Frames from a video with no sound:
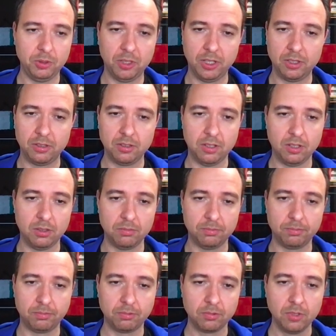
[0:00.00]
can
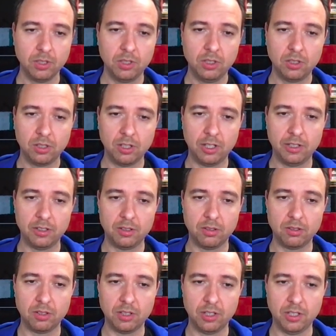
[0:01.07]
click on the